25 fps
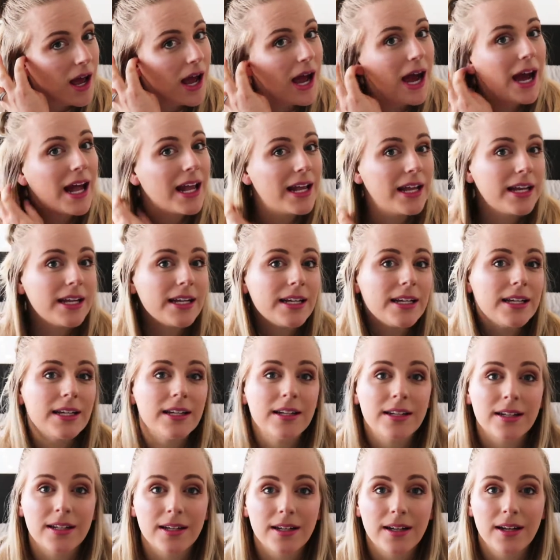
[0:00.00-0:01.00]

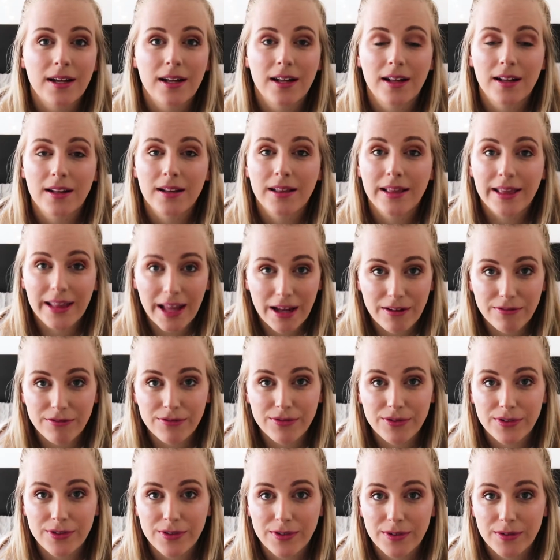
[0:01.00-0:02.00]
I love